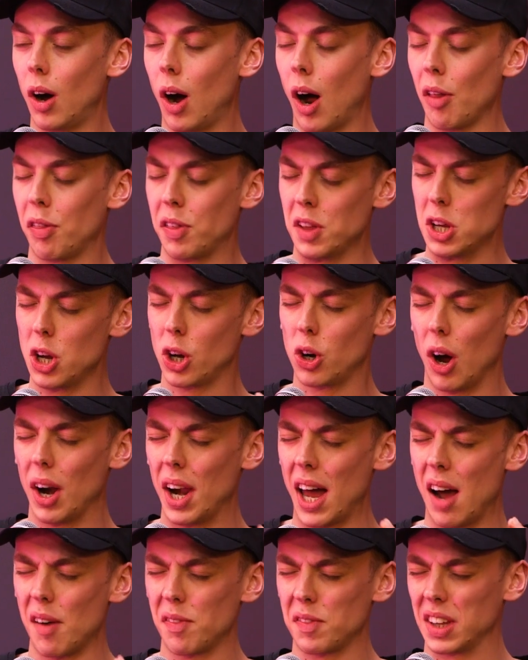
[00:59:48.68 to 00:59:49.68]
I think you
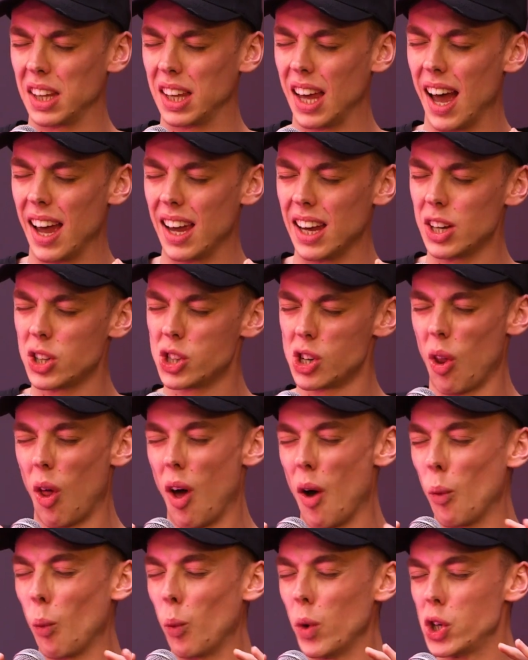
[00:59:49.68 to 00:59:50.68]
kind of have to gauge
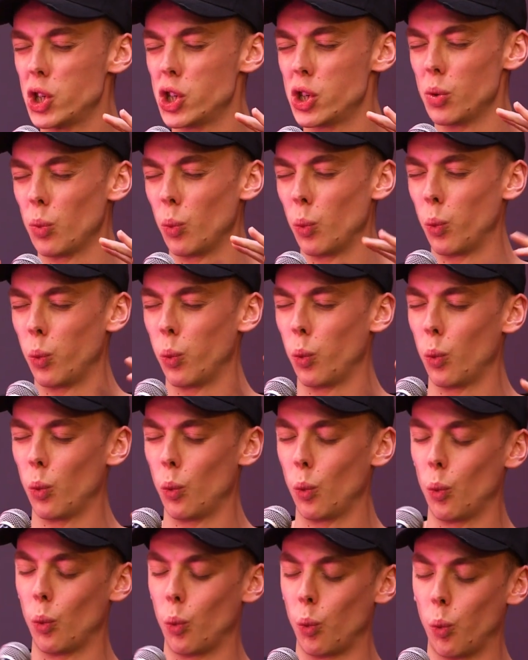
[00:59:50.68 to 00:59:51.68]
like
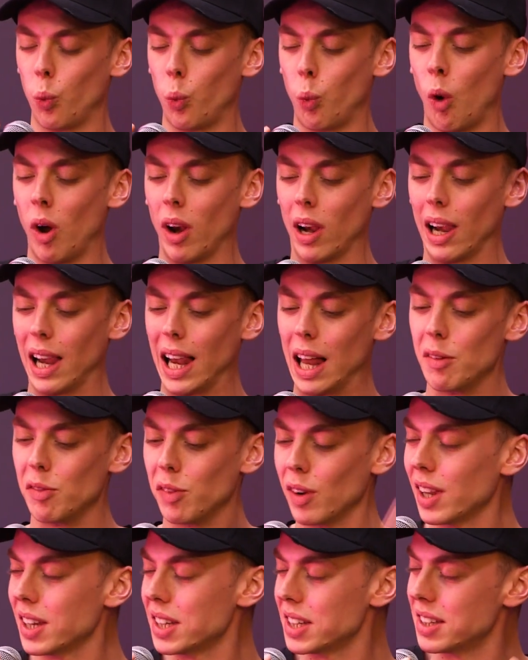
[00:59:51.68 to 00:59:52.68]
what
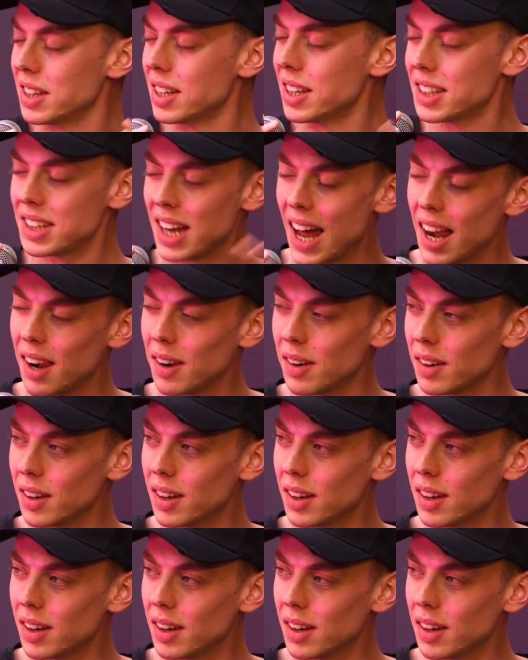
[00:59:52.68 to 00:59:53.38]
level is this at?